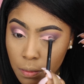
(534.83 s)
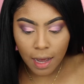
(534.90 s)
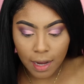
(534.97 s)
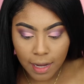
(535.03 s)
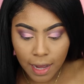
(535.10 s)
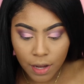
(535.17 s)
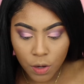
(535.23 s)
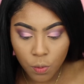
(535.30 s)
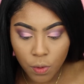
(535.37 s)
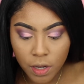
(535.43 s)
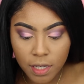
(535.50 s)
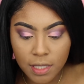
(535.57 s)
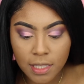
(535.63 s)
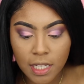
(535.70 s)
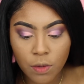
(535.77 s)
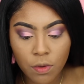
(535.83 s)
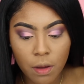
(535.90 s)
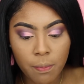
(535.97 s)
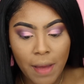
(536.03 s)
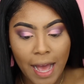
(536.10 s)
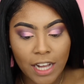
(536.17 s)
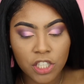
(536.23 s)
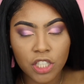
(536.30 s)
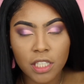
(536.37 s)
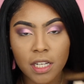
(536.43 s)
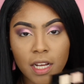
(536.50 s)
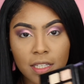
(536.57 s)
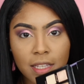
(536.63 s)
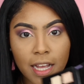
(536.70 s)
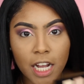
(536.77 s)
I kind of want to see what Passion
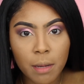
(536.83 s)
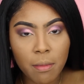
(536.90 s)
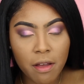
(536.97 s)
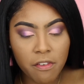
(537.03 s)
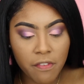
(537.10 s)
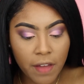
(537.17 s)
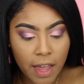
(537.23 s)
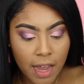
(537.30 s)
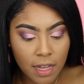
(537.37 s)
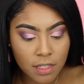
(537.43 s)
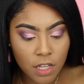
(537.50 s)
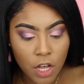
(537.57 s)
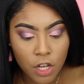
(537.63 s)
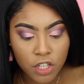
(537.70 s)
looks like on my face.